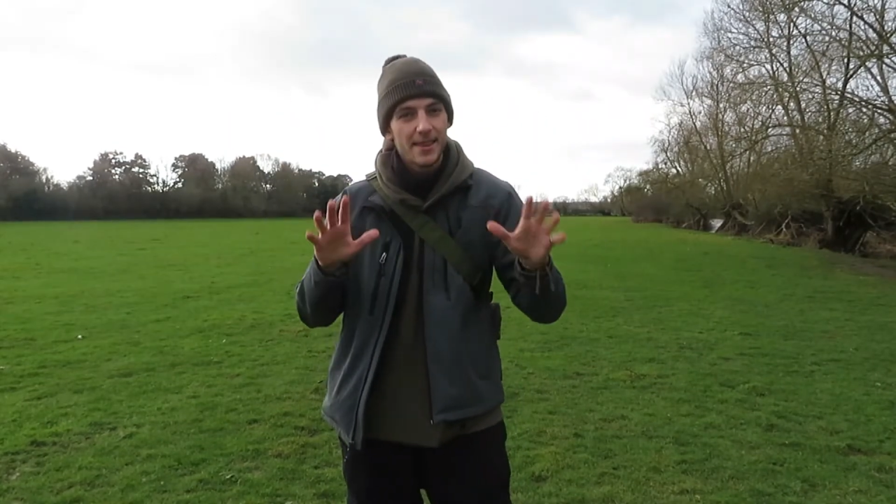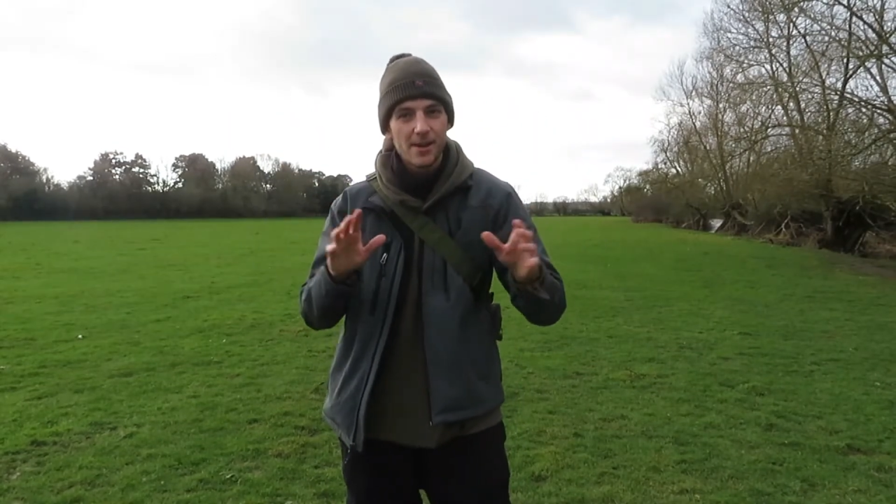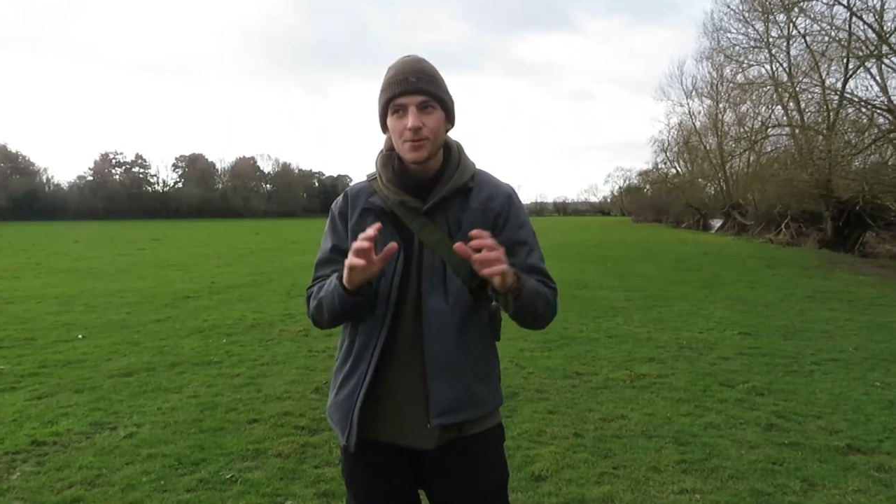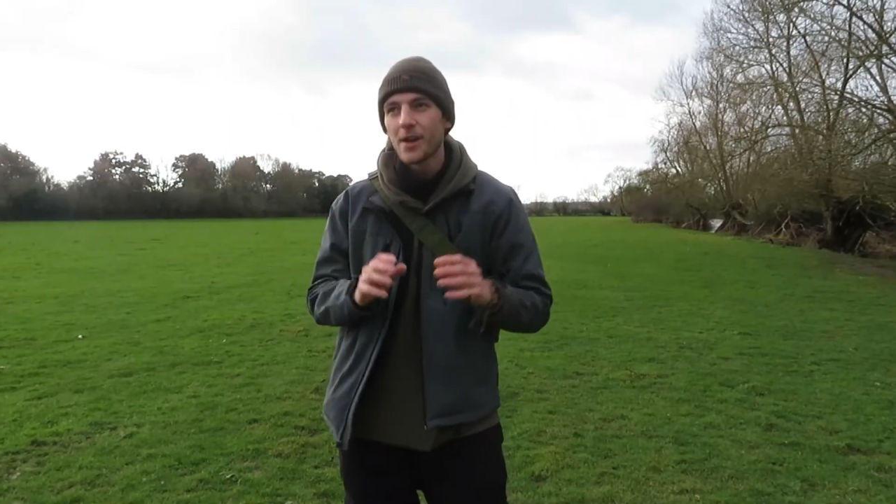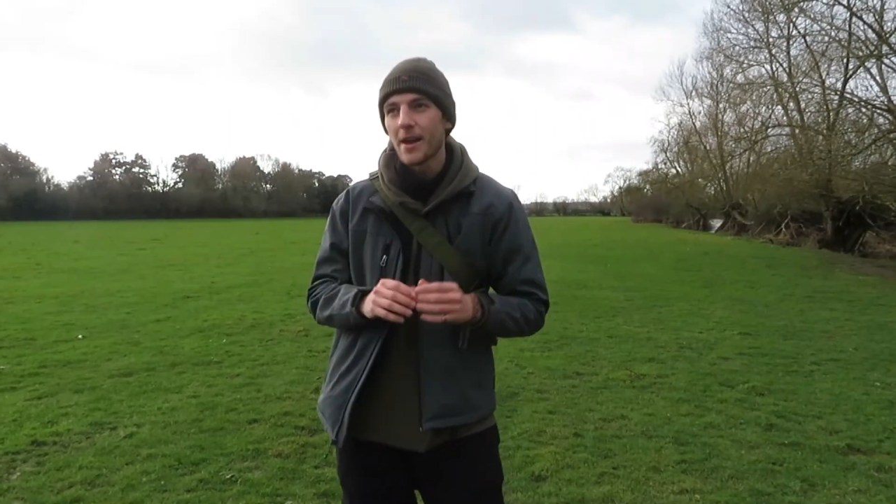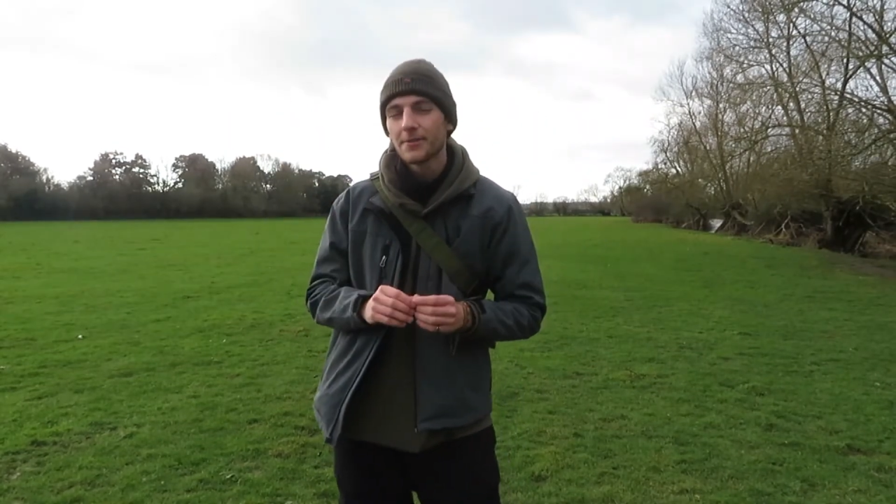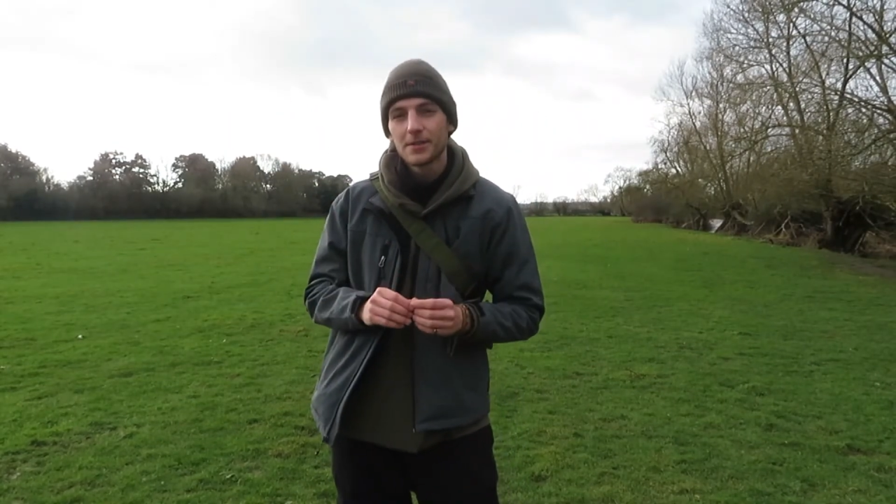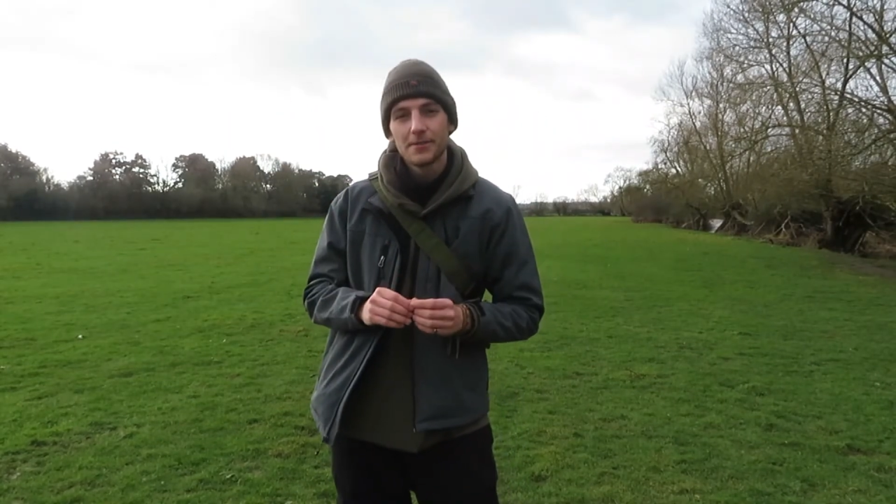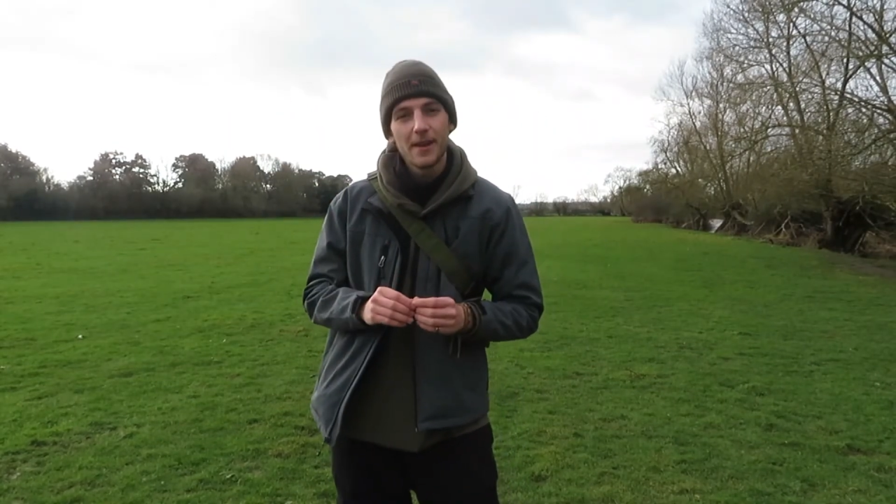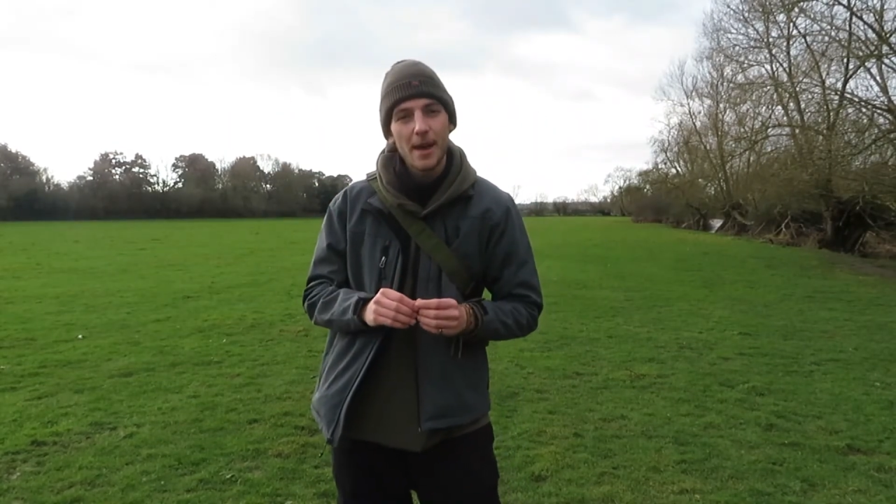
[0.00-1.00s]
they don't
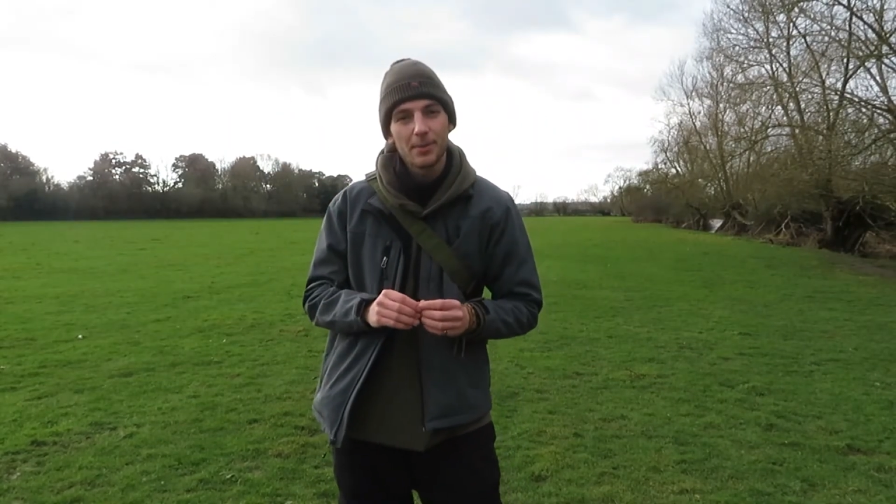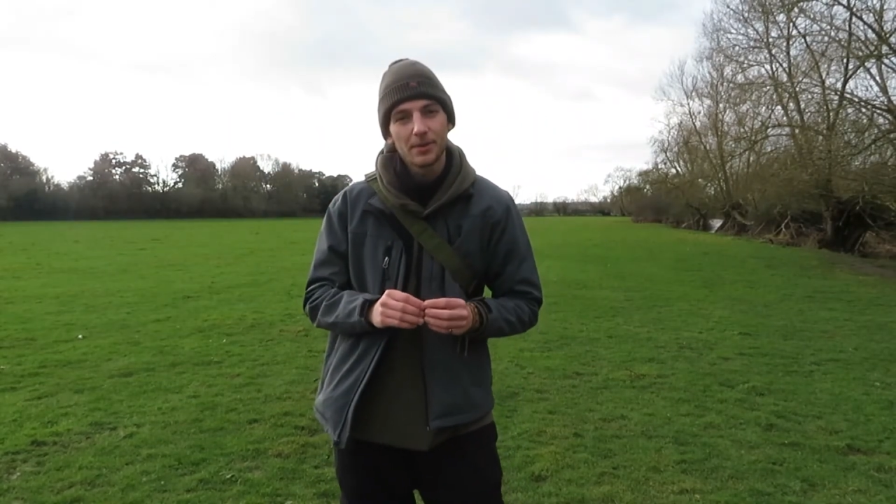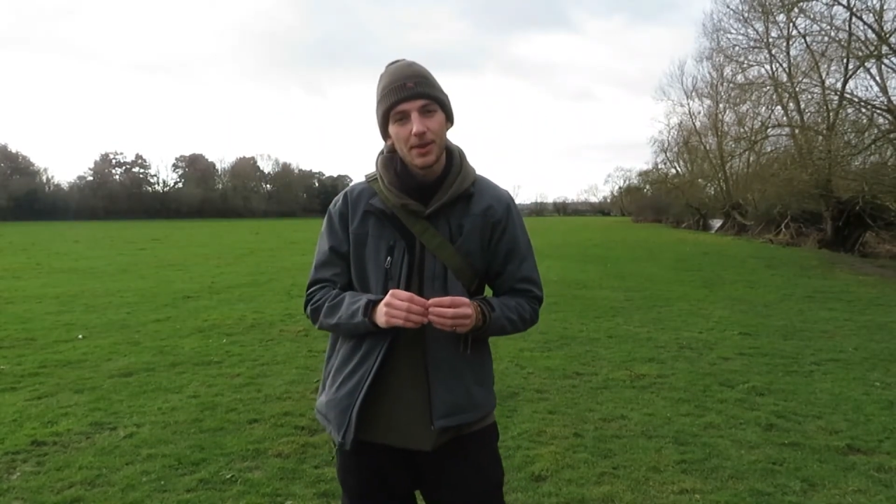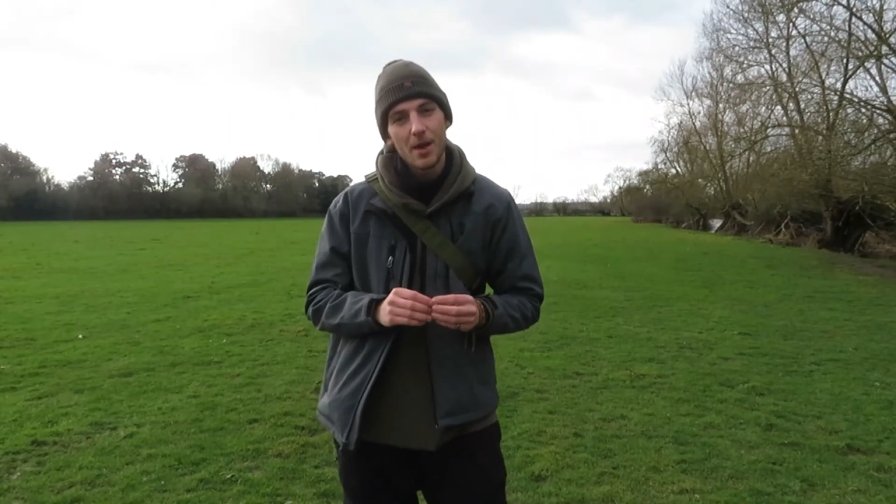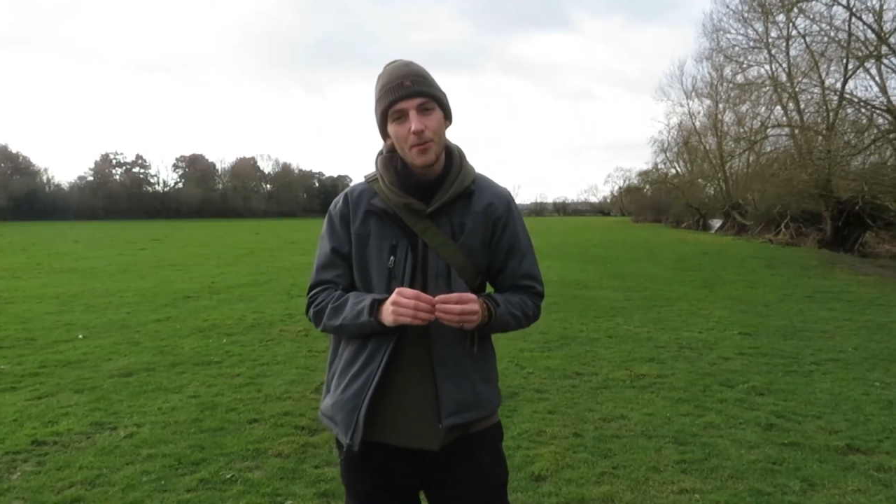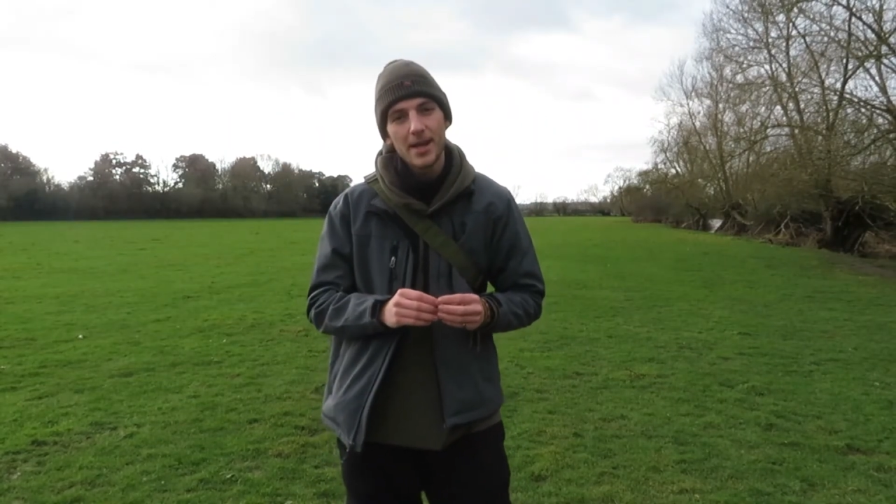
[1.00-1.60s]
have to flap their